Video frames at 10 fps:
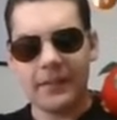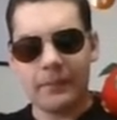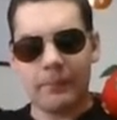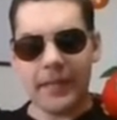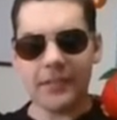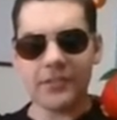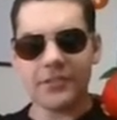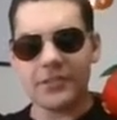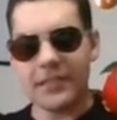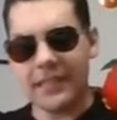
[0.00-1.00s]

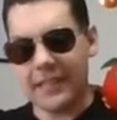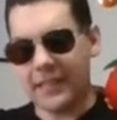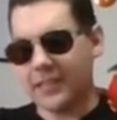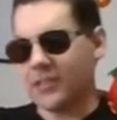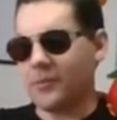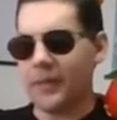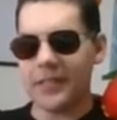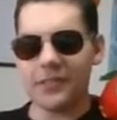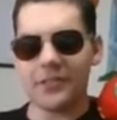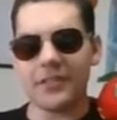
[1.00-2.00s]
picture they, they showed
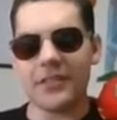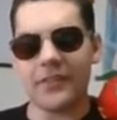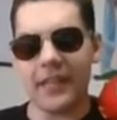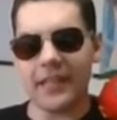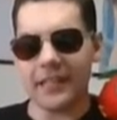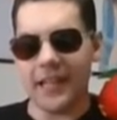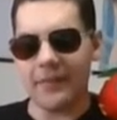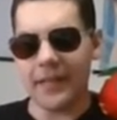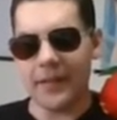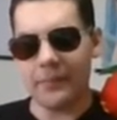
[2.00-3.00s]
pictures of like
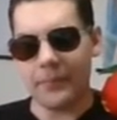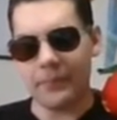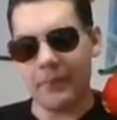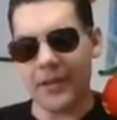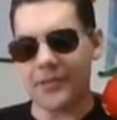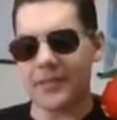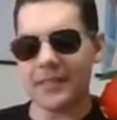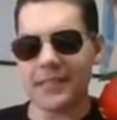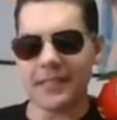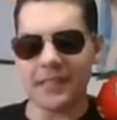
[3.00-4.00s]
climbing up mountains
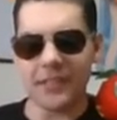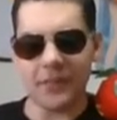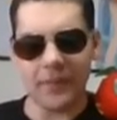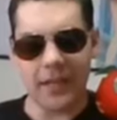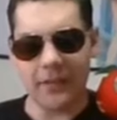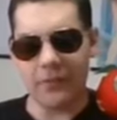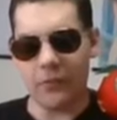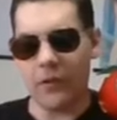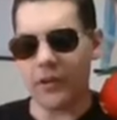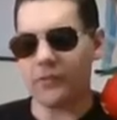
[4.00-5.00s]
and jumping off of
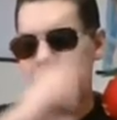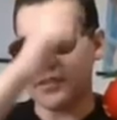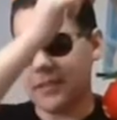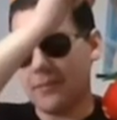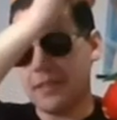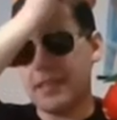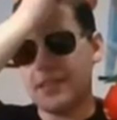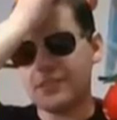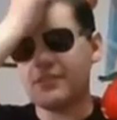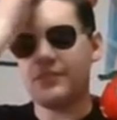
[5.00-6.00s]
waterfalls and I'm like that
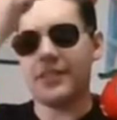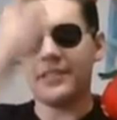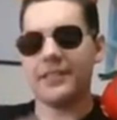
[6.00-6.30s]
looks fun.